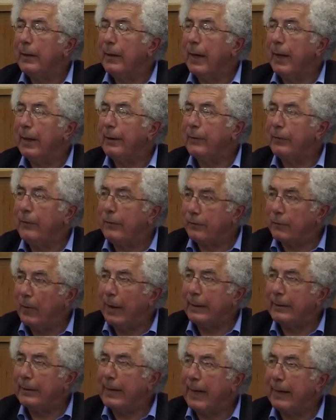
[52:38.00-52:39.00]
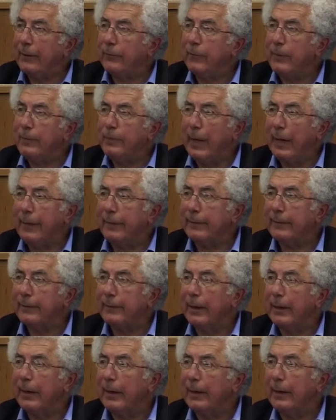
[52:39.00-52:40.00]
there is one country,
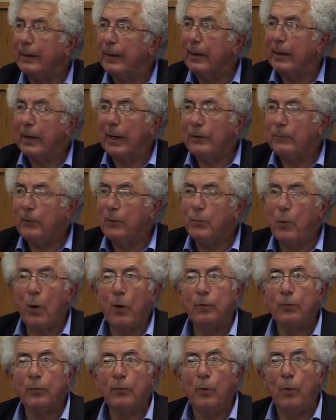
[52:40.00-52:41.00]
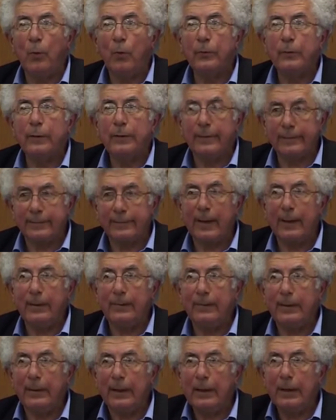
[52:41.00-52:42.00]
Palestine, and we both want the same
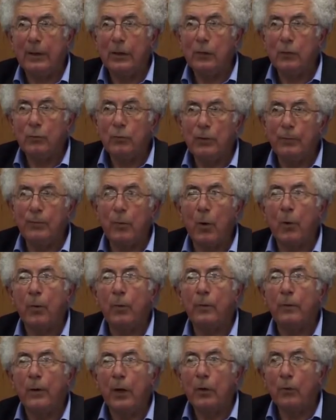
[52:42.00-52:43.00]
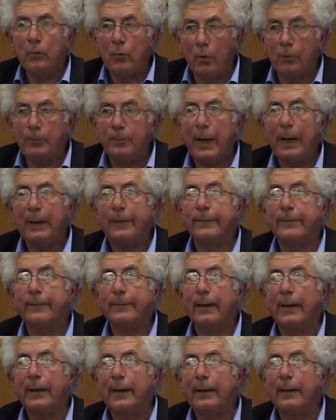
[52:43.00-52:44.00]
thing. We both want
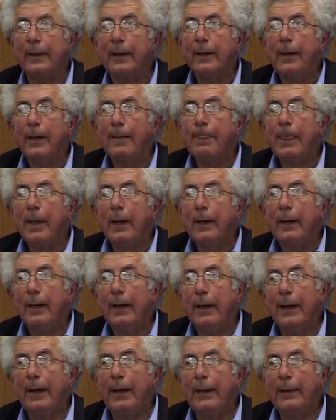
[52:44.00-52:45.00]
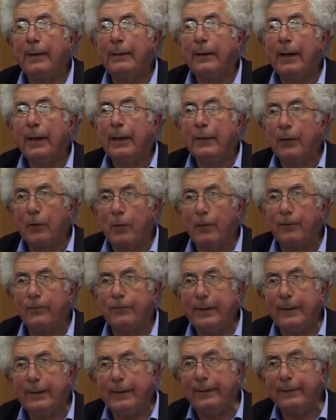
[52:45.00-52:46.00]
Palestine, and the
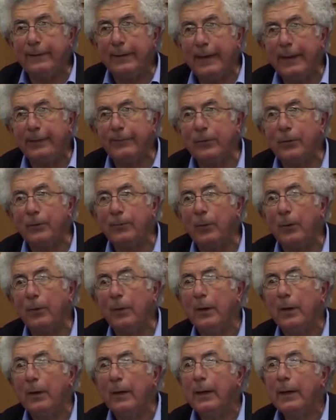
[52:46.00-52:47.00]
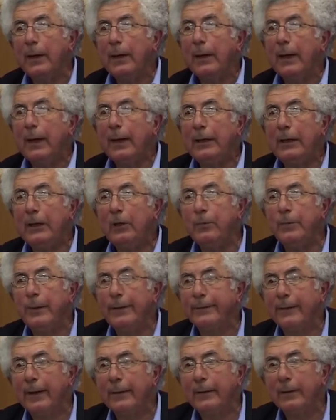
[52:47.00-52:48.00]
conflict is inevitable, and it will be
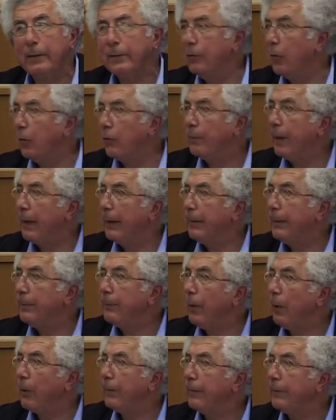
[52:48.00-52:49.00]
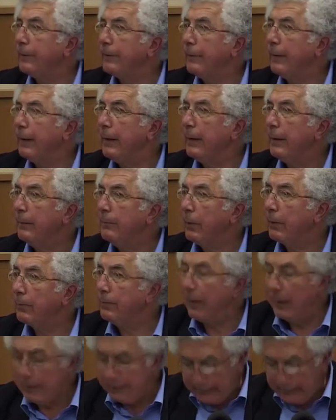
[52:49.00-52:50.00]
settled not by diplomacy, but by